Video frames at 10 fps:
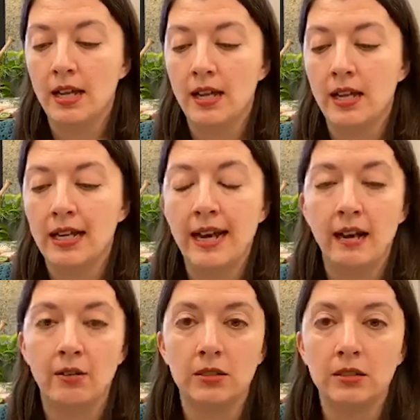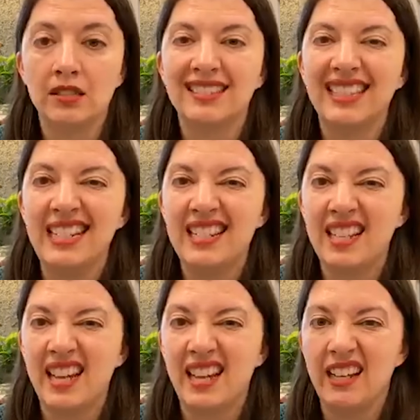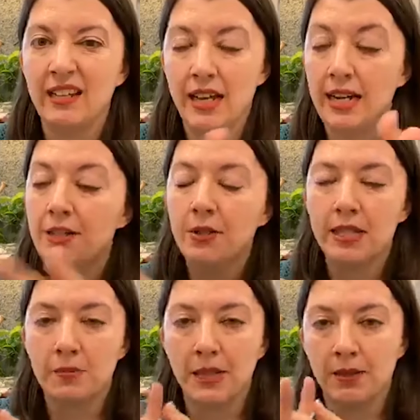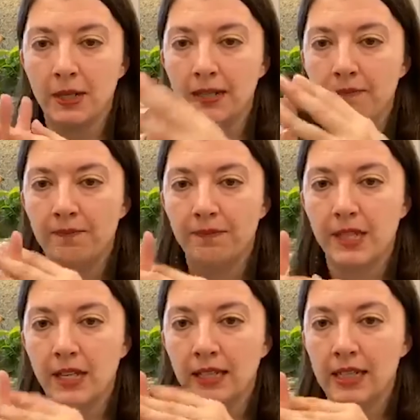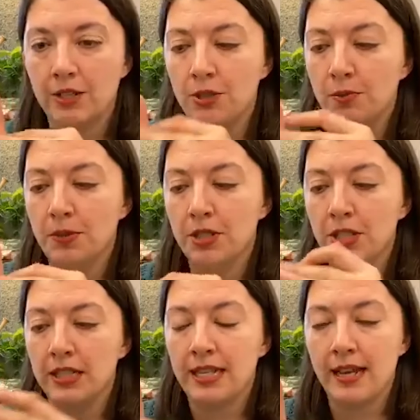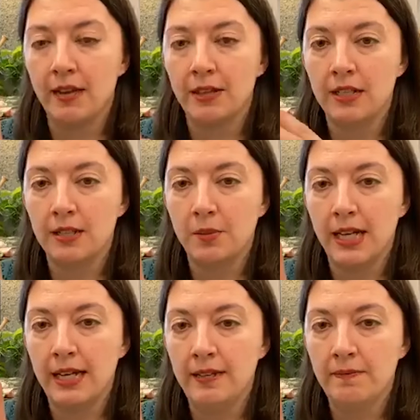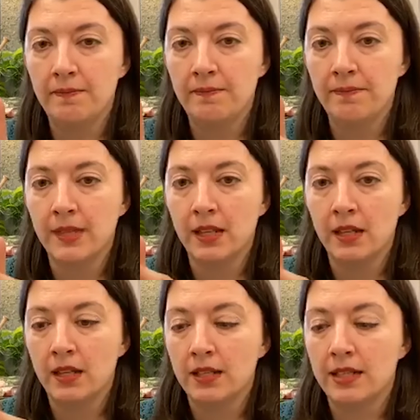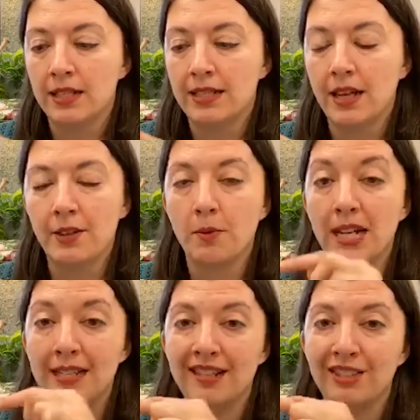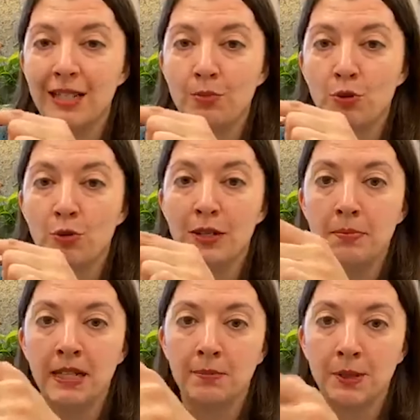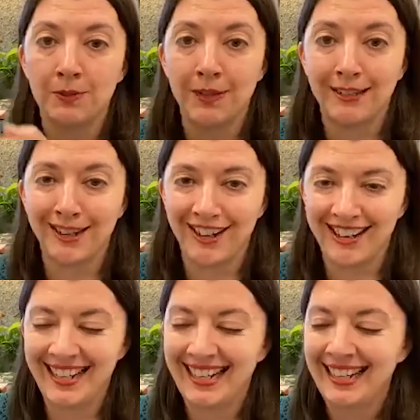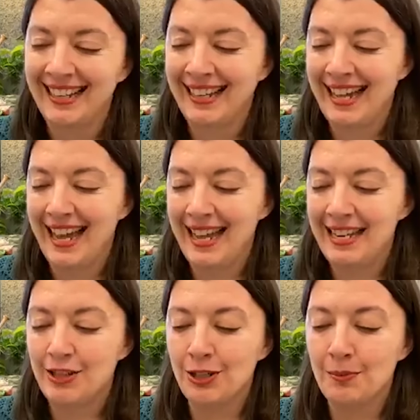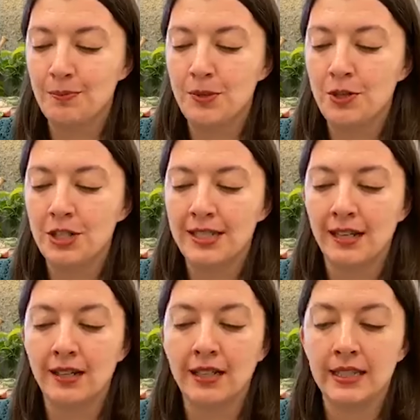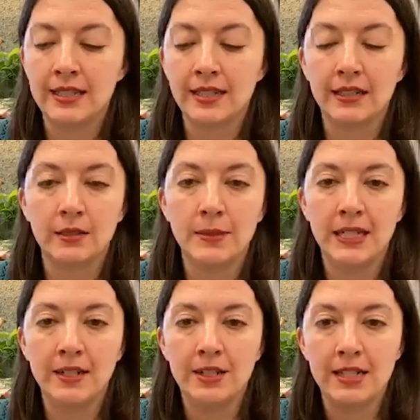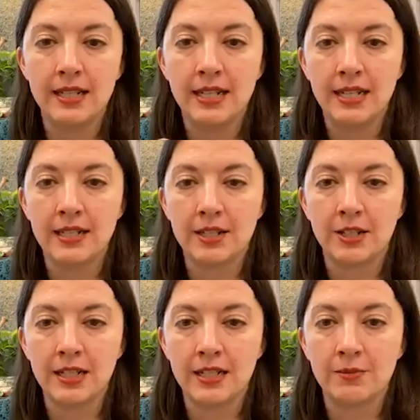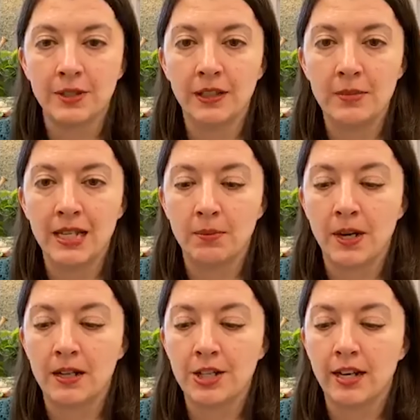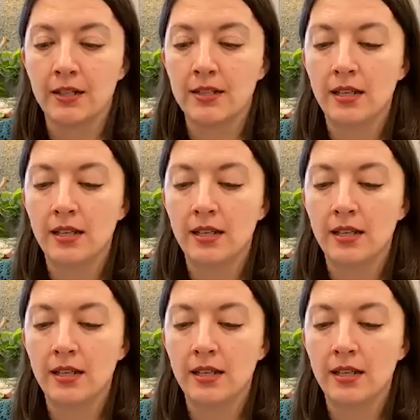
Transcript: Now, let's say, and I do this by the way, I like to push it down this way, because otherwise it'll keep creeping up your finger. And you can tug on this a little bit and you can see it's starting to really make a project.